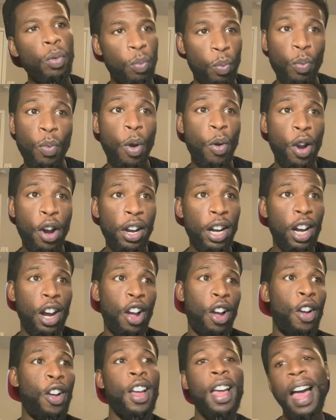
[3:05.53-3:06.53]
Won't hurt at
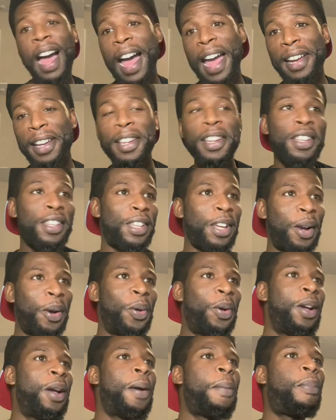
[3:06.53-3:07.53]
all. All right, so
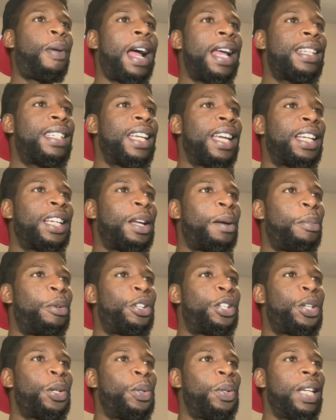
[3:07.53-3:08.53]
project number two.